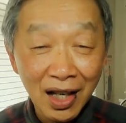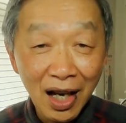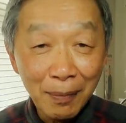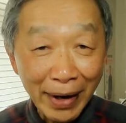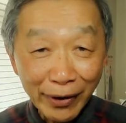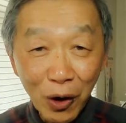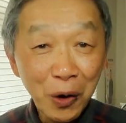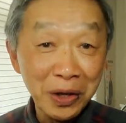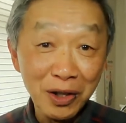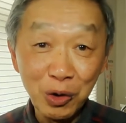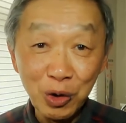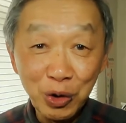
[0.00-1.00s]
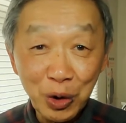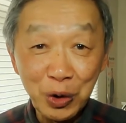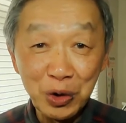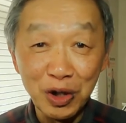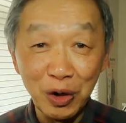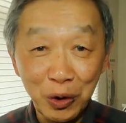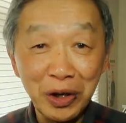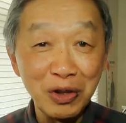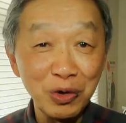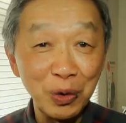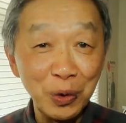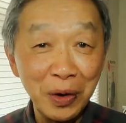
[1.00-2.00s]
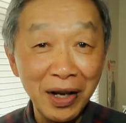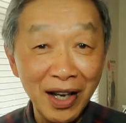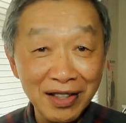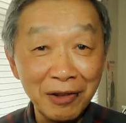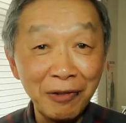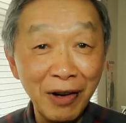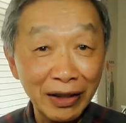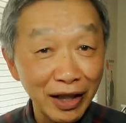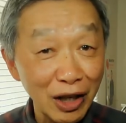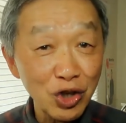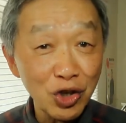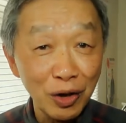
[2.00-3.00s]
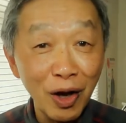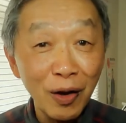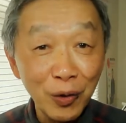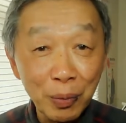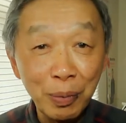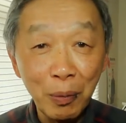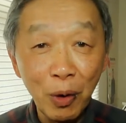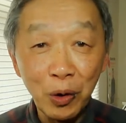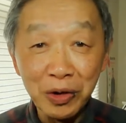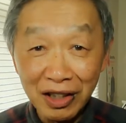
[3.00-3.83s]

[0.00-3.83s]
And uh, my goal is to use the cooking school as a foundation to promote